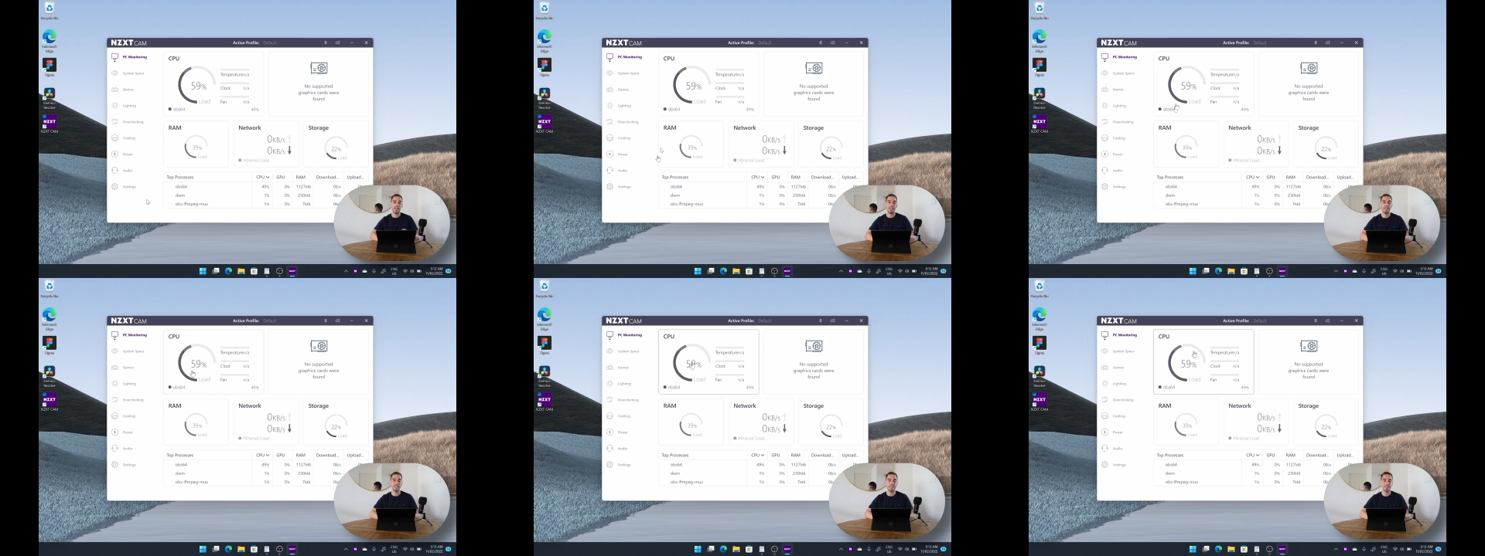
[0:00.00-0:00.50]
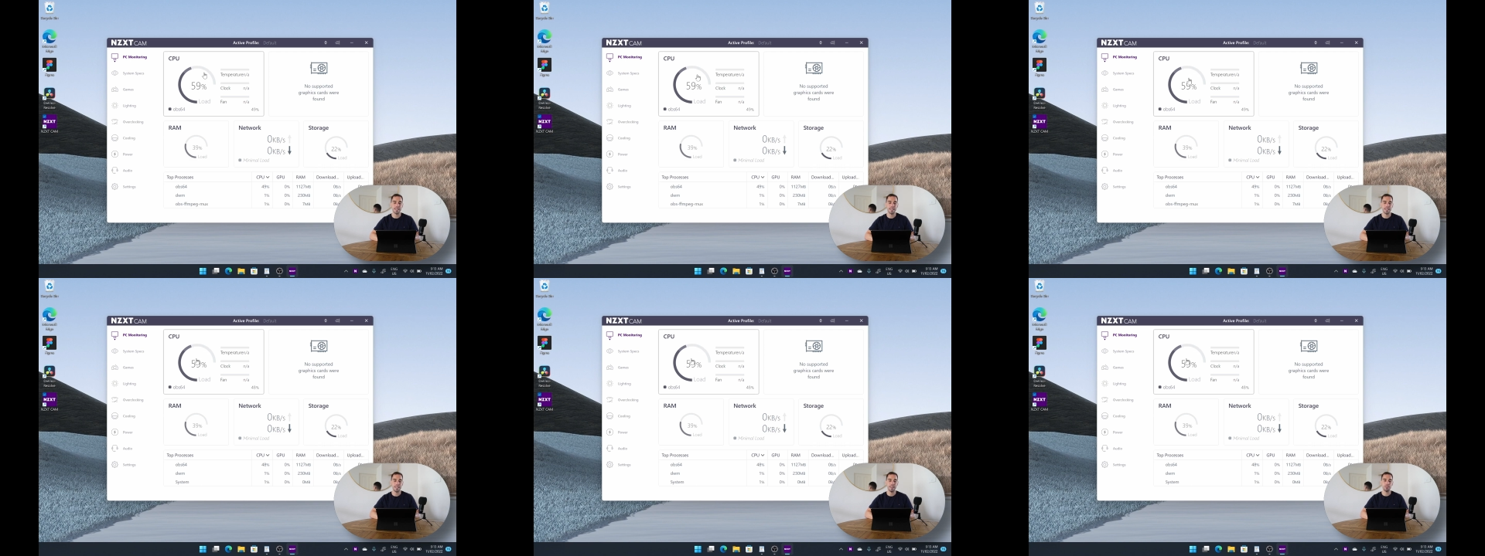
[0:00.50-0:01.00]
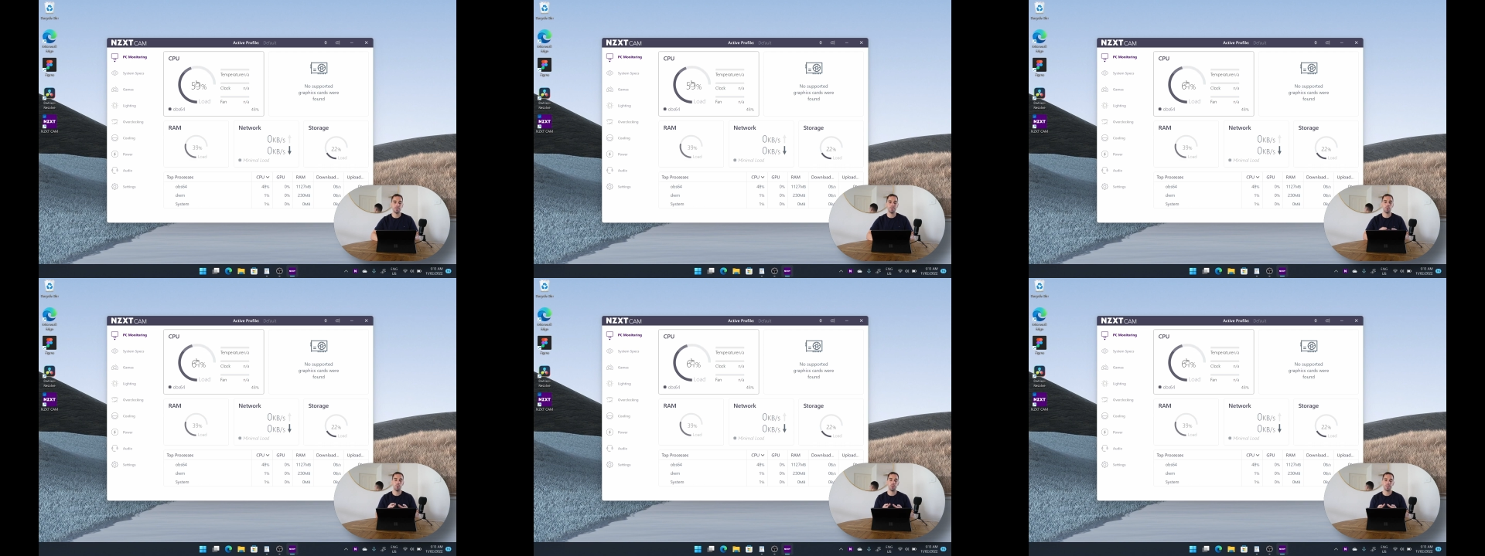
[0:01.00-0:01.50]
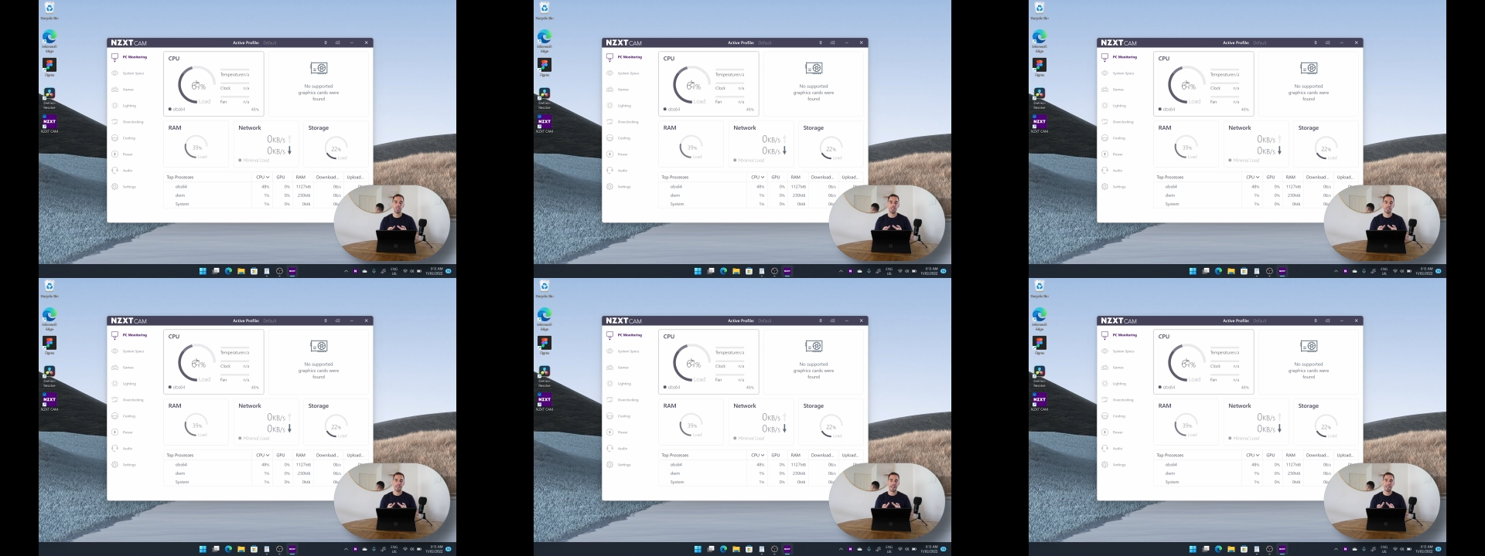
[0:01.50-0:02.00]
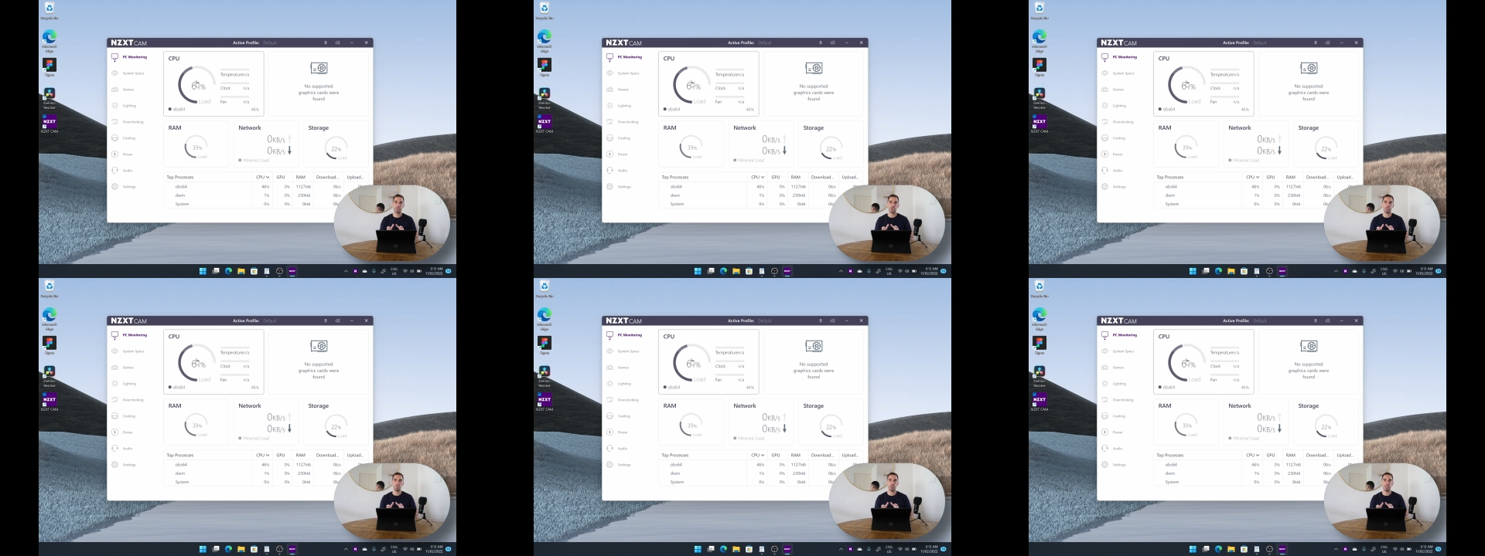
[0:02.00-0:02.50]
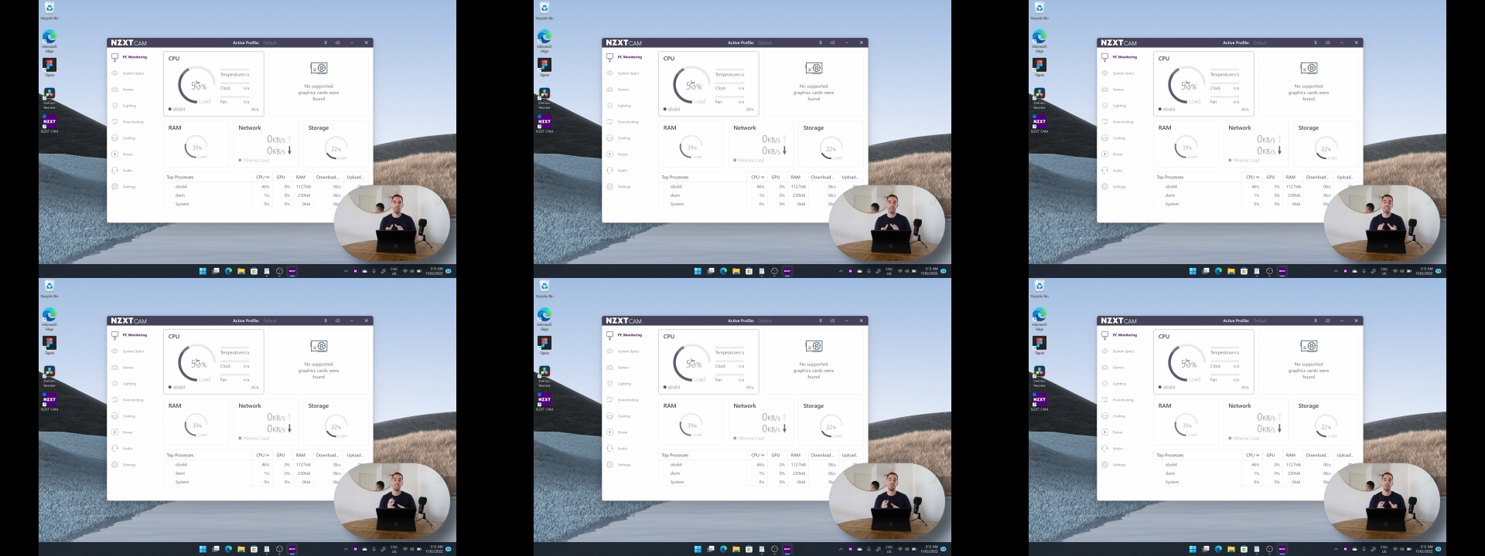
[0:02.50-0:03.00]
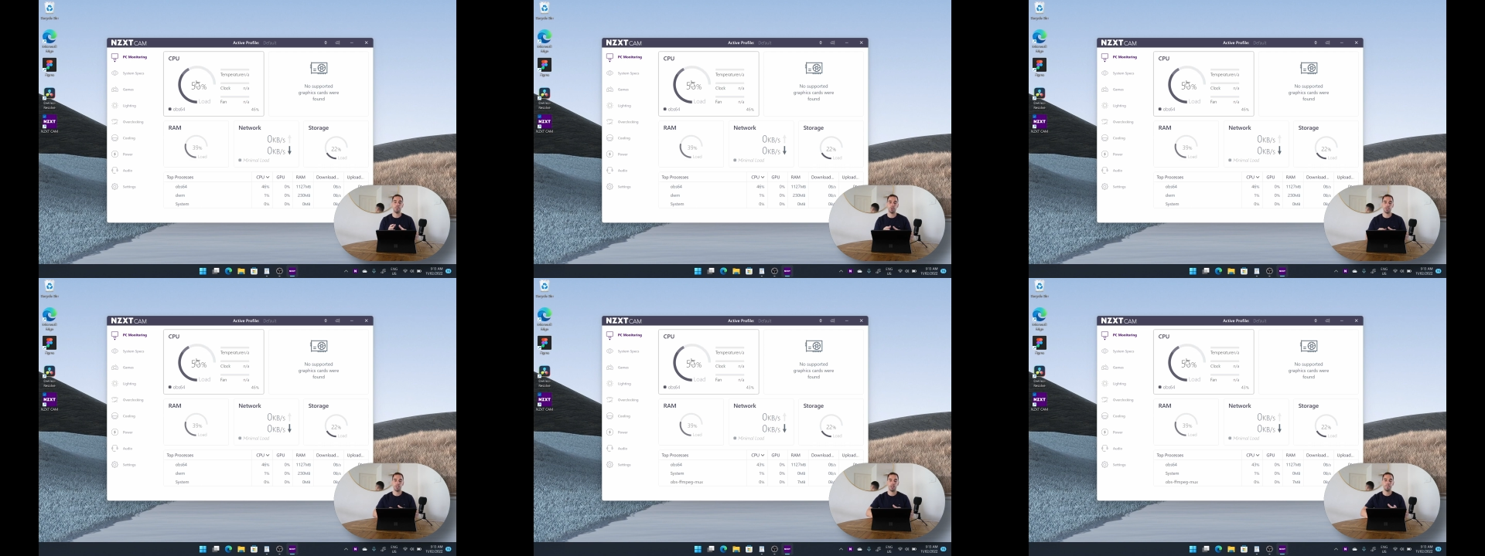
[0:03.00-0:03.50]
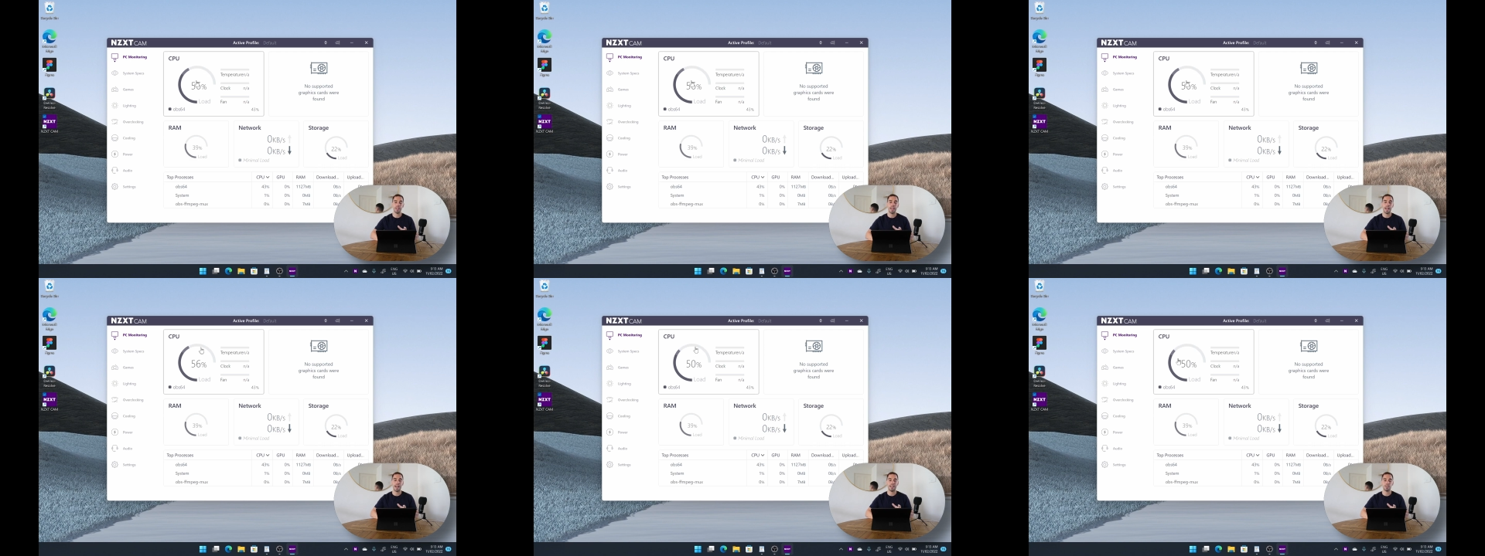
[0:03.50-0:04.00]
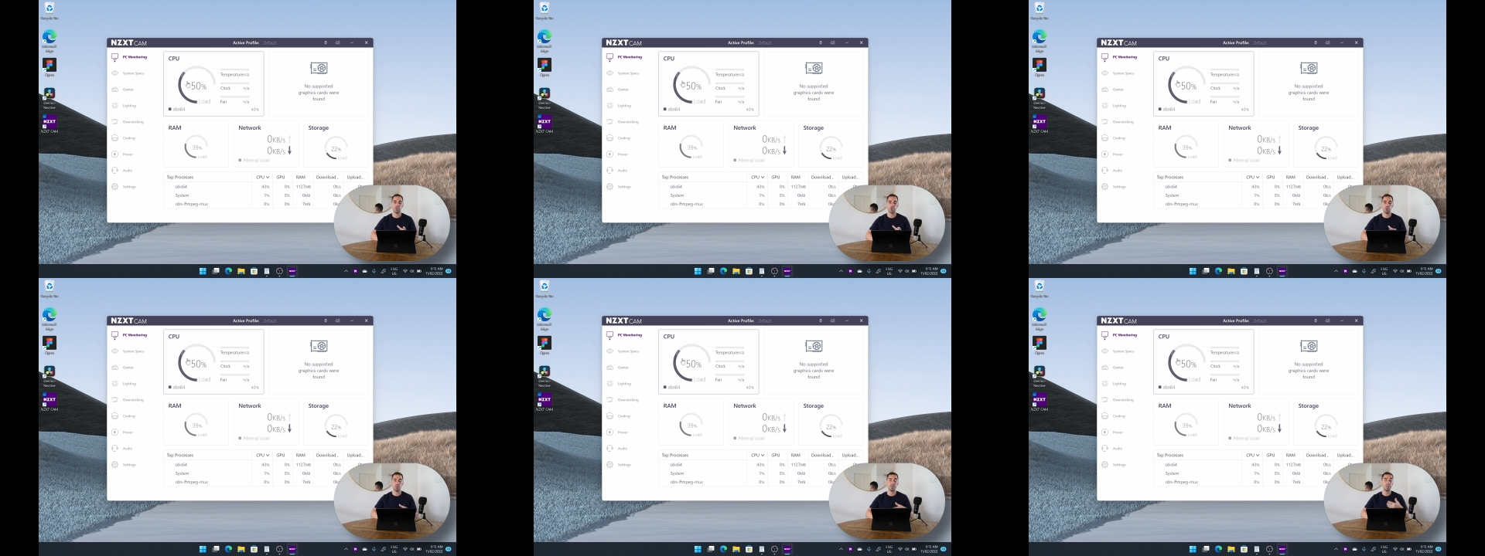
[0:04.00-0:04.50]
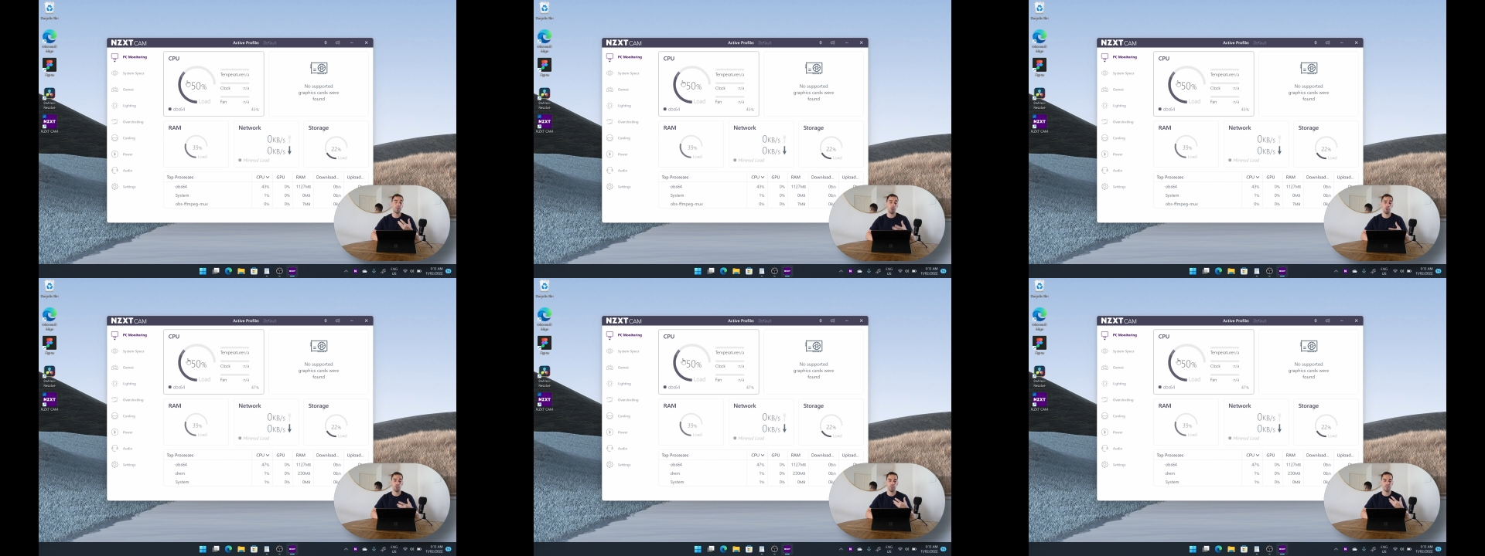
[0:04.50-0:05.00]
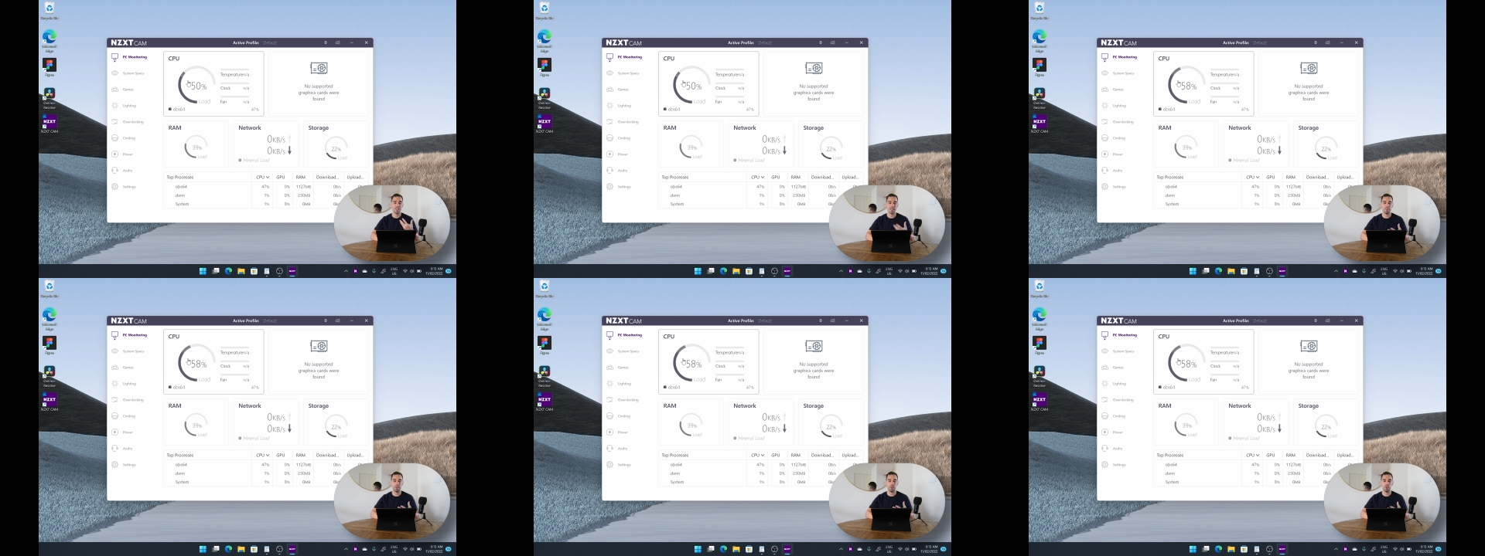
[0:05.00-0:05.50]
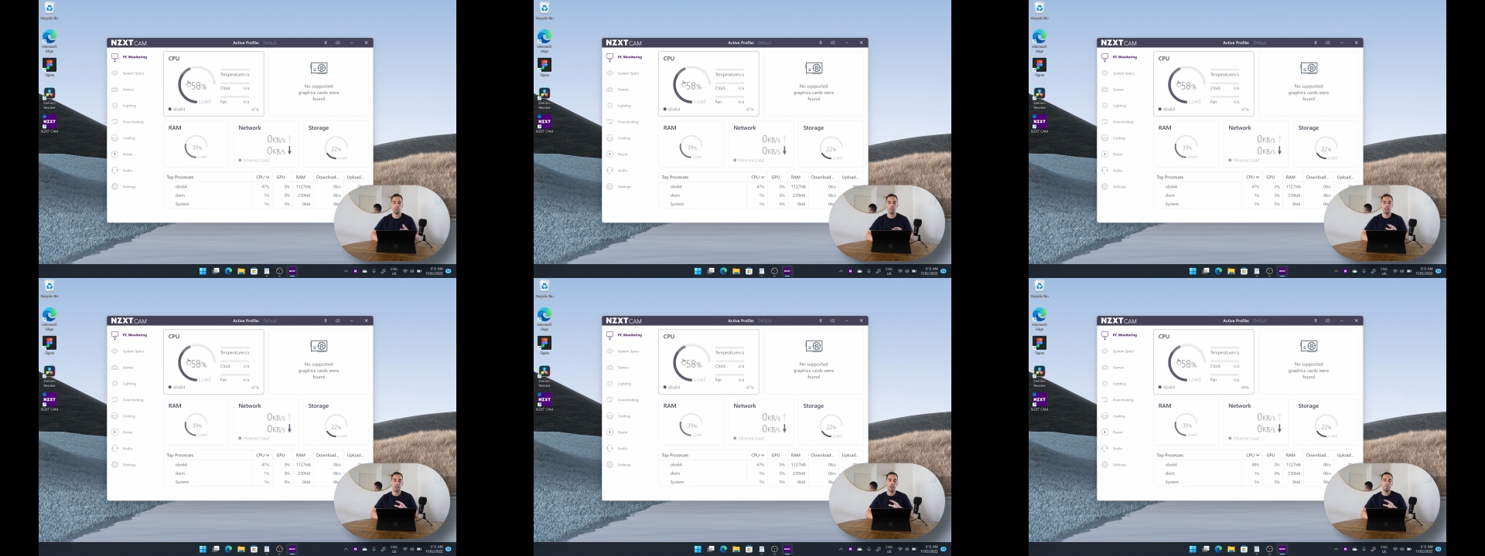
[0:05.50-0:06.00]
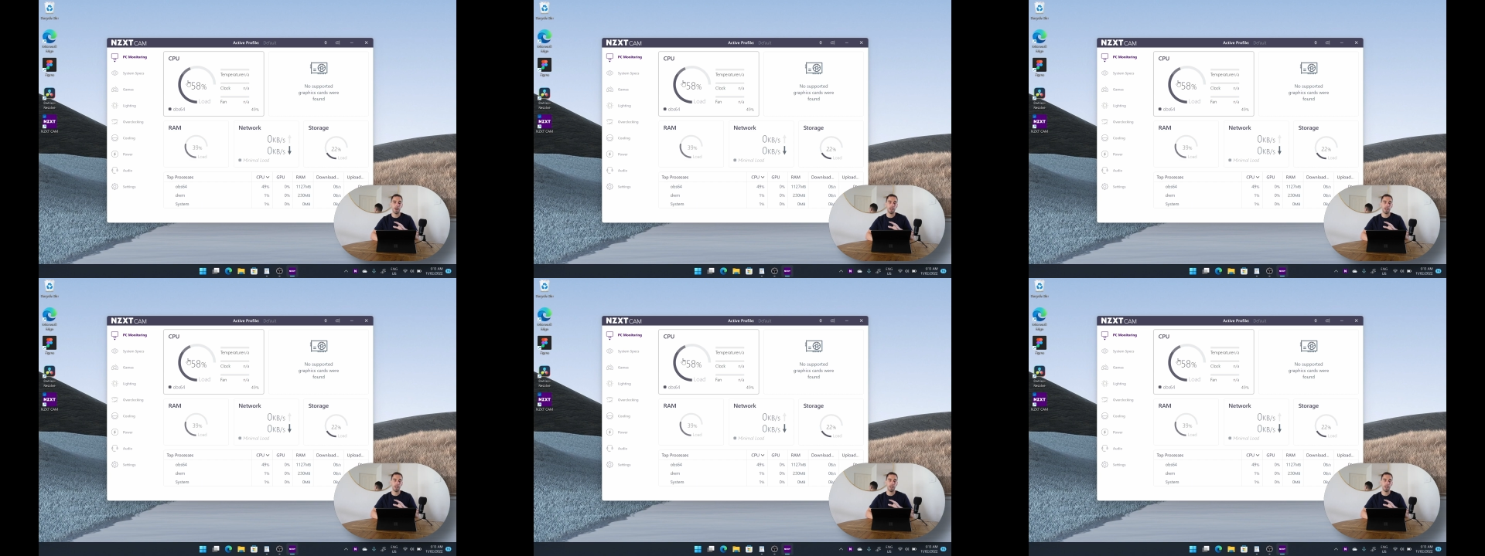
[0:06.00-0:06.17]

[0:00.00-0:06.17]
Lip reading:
[unreadable: no face in view]